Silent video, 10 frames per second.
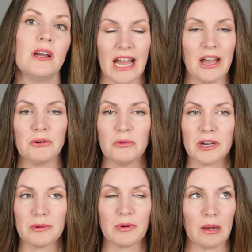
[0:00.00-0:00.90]
I will
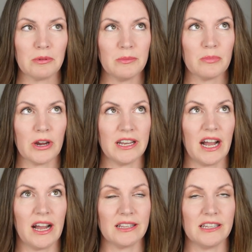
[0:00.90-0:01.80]
wear probably bright
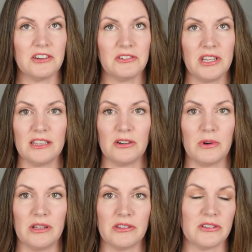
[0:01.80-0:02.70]
highlight or yellow
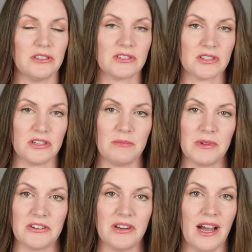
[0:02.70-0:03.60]
whether it looks good on
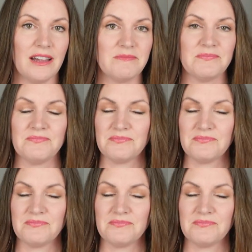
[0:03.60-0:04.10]
me or not,